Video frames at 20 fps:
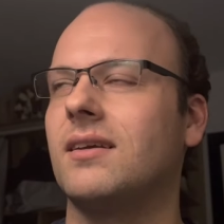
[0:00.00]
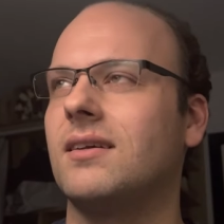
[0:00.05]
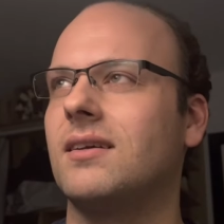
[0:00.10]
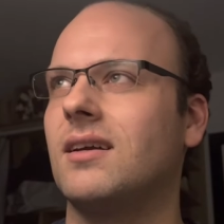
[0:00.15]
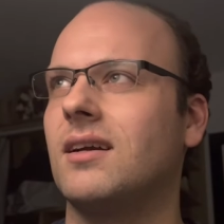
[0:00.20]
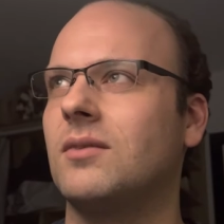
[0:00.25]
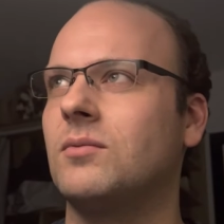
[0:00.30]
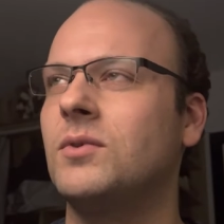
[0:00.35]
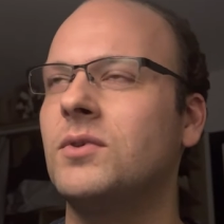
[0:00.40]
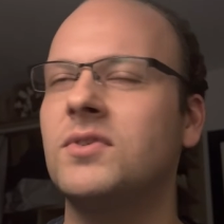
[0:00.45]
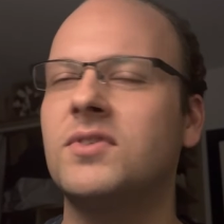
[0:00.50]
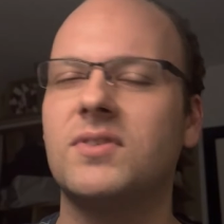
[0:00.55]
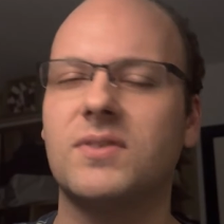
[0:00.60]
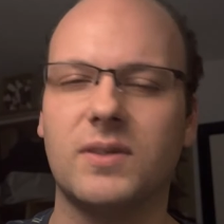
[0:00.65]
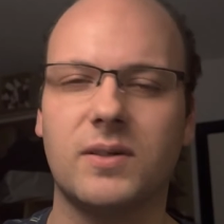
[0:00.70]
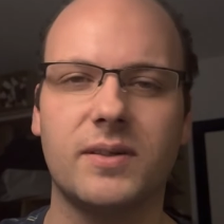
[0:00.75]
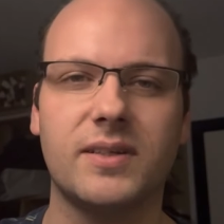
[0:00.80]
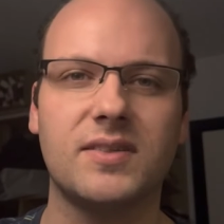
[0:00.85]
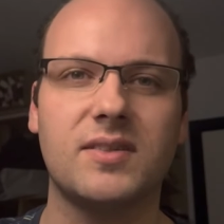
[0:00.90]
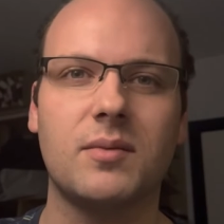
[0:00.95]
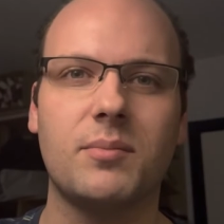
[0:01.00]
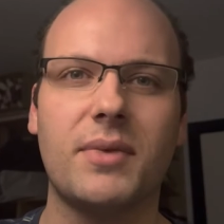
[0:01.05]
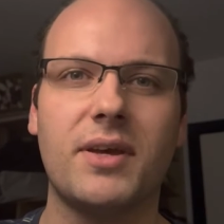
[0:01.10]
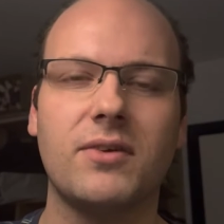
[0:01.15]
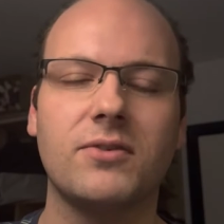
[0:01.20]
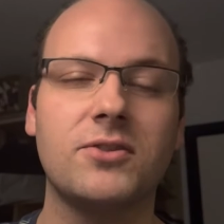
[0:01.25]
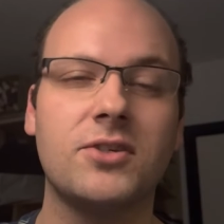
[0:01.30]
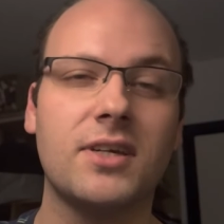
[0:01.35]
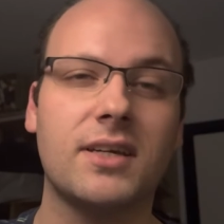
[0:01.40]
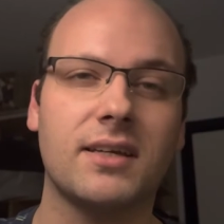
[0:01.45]
A rooster is a
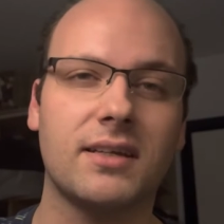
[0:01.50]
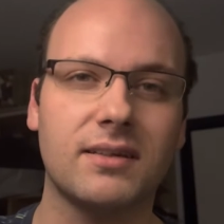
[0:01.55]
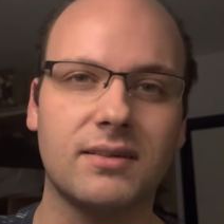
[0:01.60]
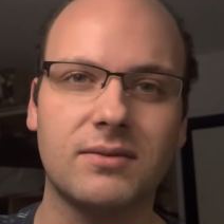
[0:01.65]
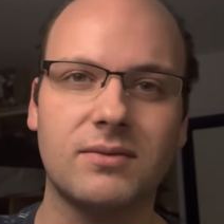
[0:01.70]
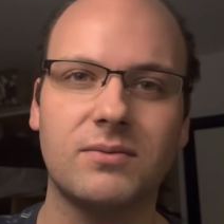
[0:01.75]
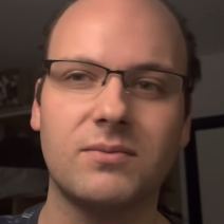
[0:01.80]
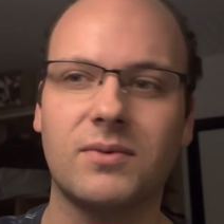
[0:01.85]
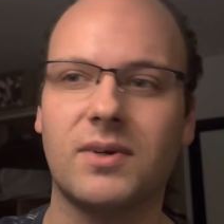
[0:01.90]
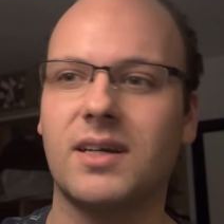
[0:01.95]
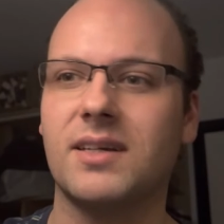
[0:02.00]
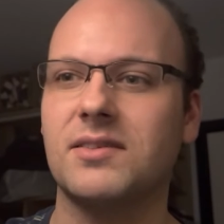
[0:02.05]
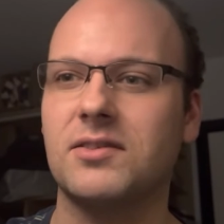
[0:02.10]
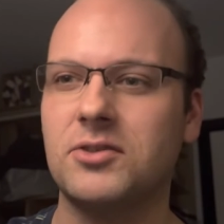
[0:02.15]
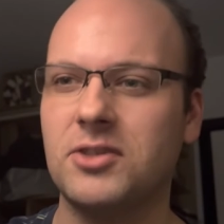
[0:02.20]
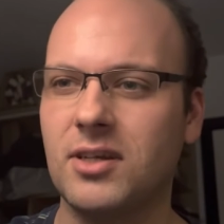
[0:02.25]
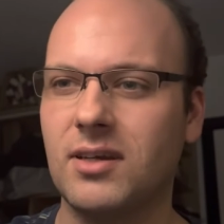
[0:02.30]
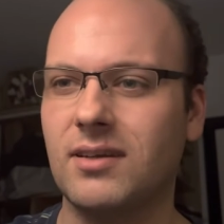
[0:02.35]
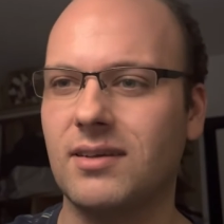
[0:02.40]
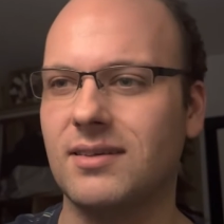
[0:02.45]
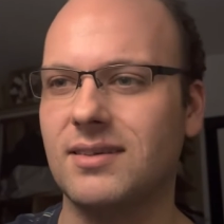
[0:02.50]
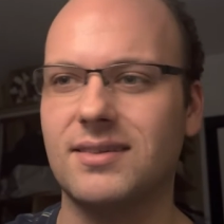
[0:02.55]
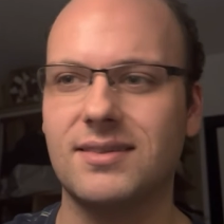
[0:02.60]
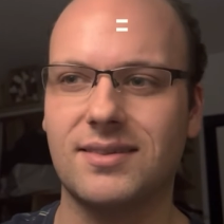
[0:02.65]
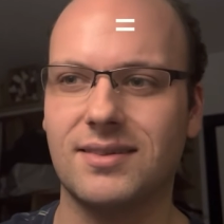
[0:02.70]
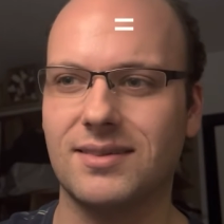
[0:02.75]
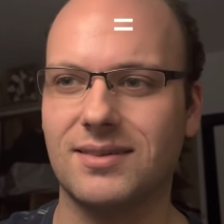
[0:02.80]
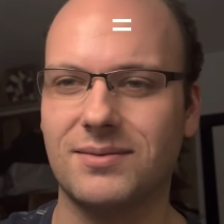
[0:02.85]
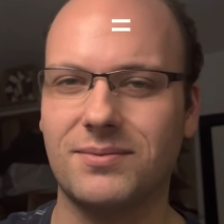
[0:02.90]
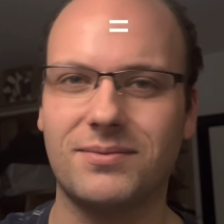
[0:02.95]
male chicken, whereas a chicken
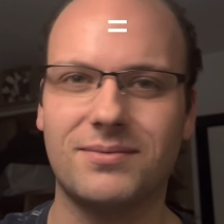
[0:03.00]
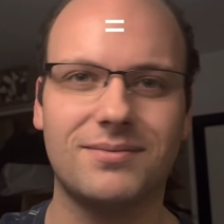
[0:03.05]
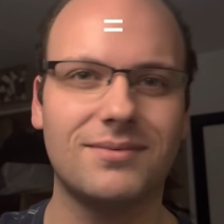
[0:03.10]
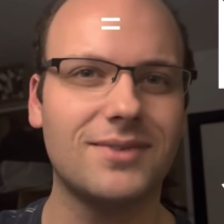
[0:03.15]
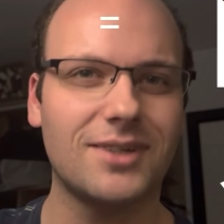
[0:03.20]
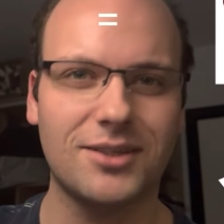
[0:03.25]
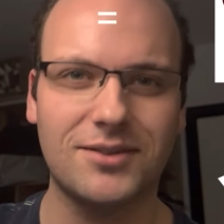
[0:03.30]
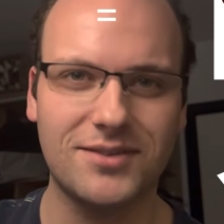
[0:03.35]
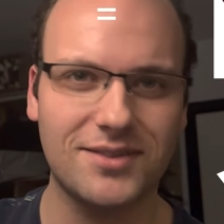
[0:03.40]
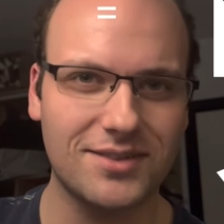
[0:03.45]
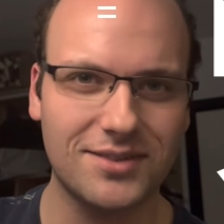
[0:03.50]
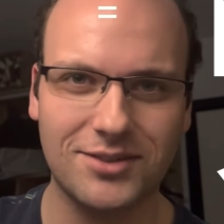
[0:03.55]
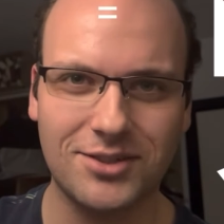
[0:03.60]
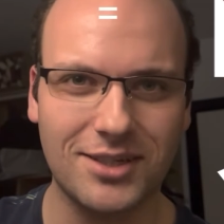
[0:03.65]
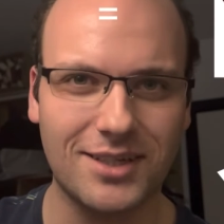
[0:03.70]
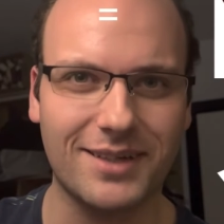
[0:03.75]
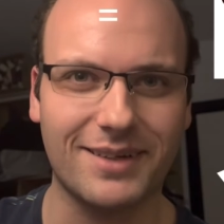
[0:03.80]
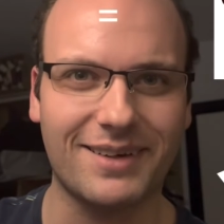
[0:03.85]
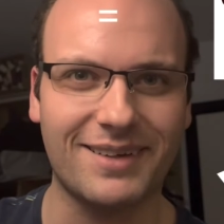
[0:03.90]
is a chicken.